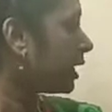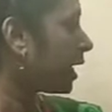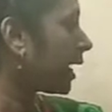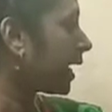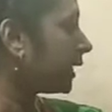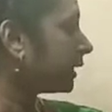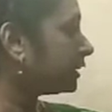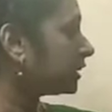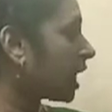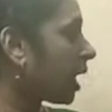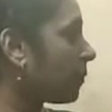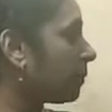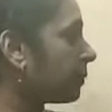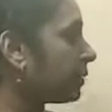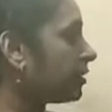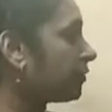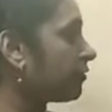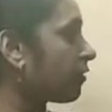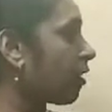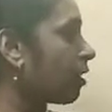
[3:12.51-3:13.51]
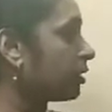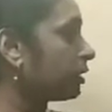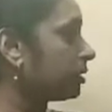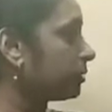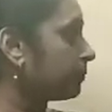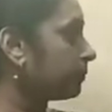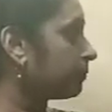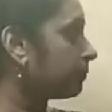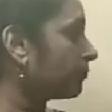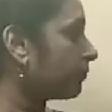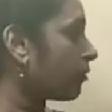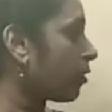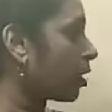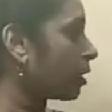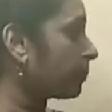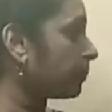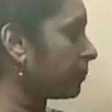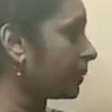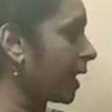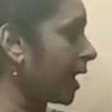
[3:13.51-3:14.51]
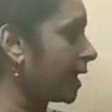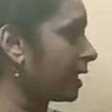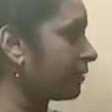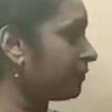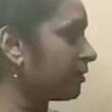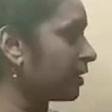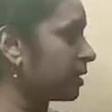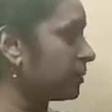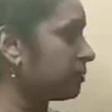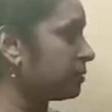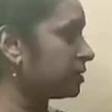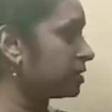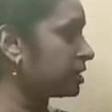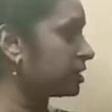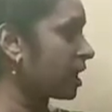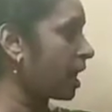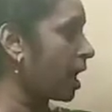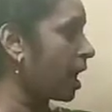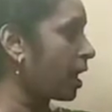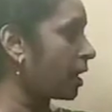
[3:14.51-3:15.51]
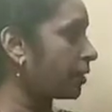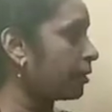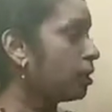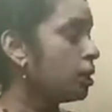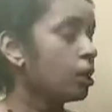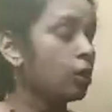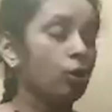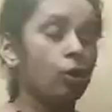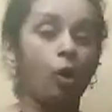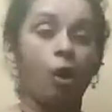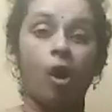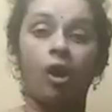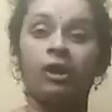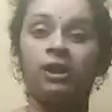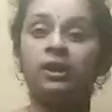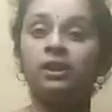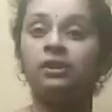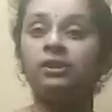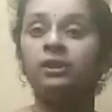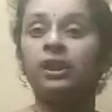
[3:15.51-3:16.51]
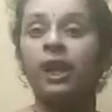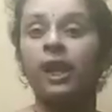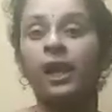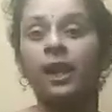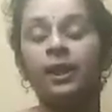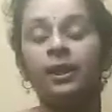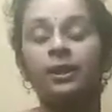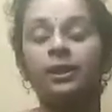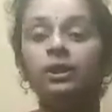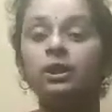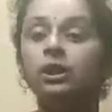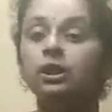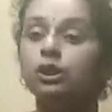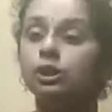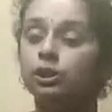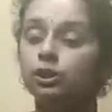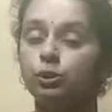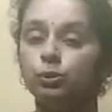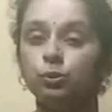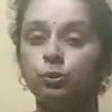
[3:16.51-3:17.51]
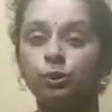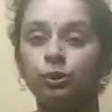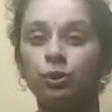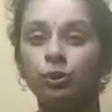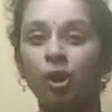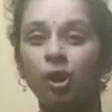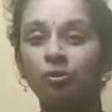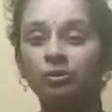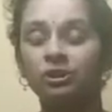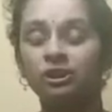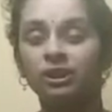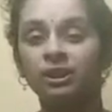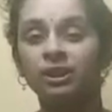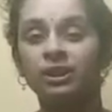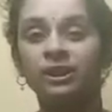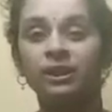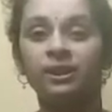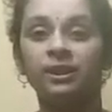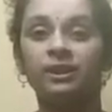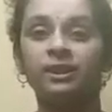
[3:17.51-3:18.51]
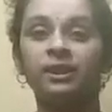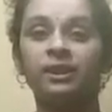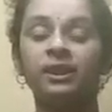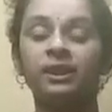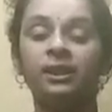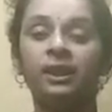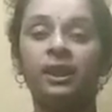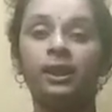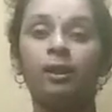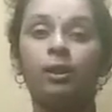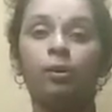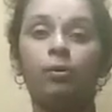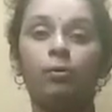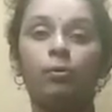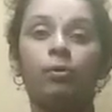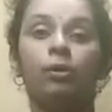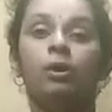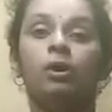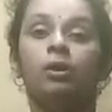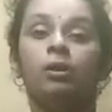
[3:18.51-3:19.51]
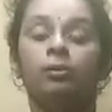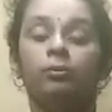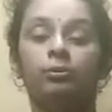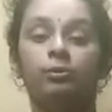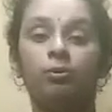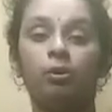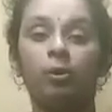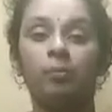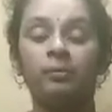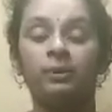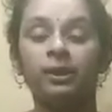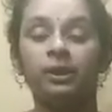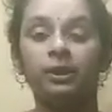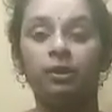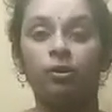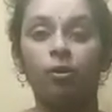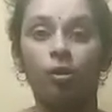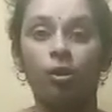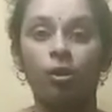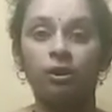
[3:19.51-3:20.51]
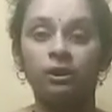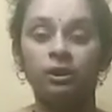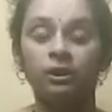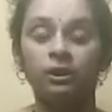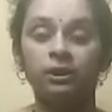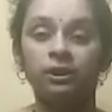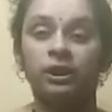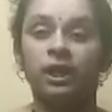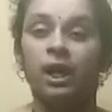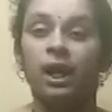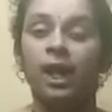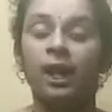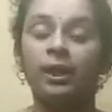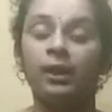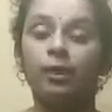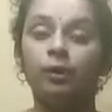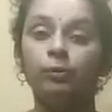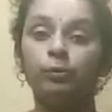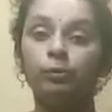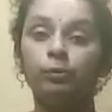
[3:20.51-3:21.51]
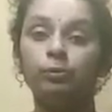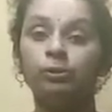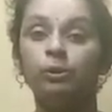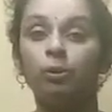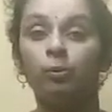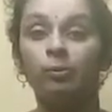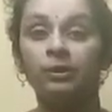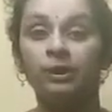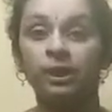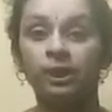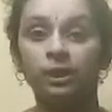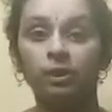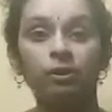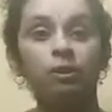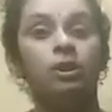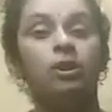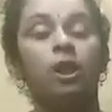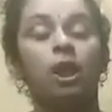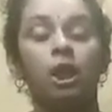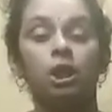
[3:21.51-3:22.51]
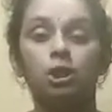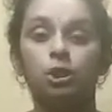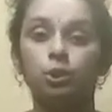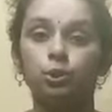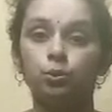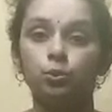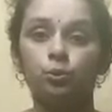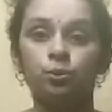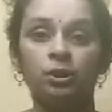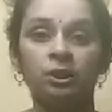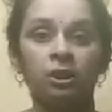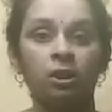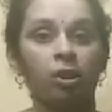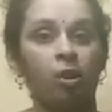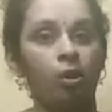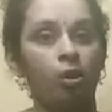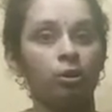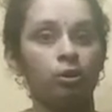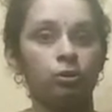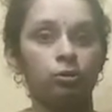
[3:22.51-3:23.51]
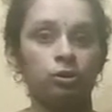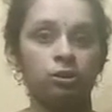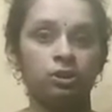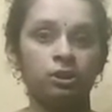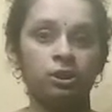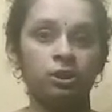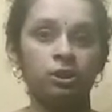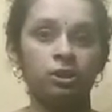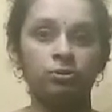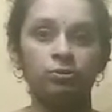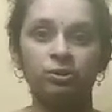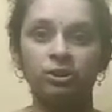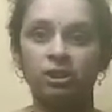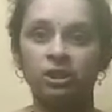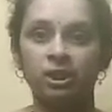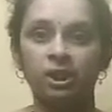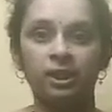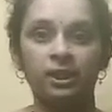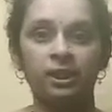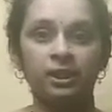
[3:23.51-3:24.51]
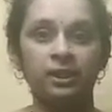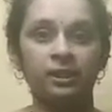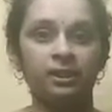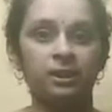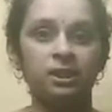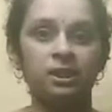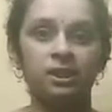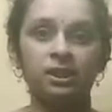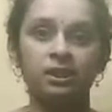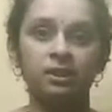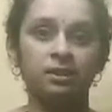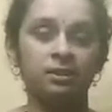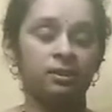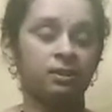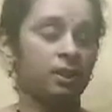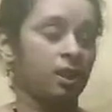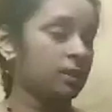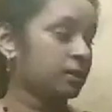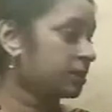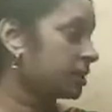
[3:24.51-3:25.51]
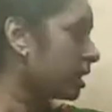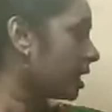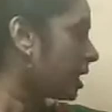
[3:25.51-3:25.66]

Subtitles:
Example for plant fibers are cotton and jute. You have studied in detail how you obtain cotton and how you will obtain a jute. All those things we studied in the 6th class.